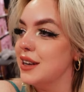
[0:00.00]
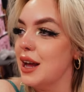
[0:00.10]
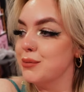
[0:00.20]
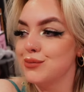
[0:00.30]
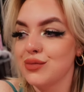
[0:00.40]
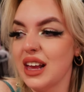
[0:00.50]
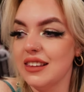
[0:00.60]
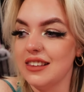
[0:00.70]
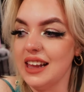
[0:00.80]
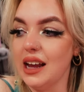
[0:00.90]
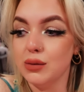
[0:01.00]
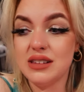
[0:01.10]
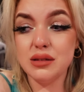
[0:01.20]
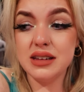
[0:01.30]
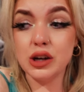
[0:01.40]
But yeah, other than that, we're
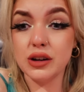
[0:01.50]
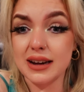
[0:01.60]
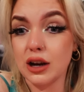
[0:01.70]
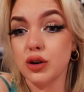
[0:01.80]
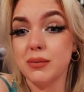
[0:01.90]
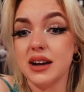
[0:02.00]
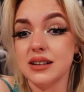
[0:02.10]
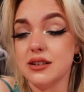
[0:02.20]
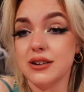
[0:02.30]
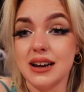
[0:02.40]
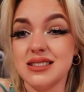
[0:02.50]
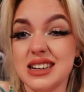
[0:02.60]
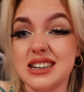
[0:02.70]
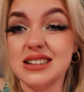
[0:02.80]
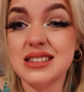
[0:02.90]
still sitting on like a good amount considering how
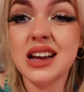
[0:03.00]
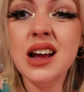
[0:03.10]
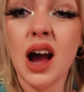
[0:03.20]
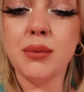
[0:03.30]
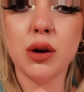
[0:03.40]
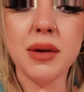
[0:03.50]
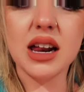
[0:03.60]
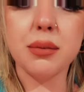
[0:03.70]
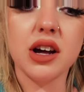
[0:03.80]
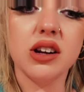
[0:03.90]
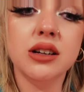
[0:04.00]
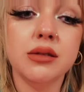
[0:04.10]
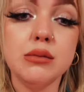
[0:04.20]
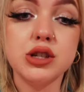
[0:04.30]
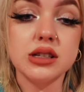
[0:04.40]
dead it is. I'm not mad about it.
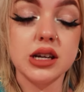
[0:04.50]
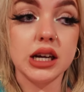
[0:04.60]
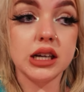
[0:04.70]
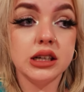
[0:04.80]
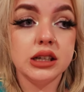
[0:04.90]
I'm just like,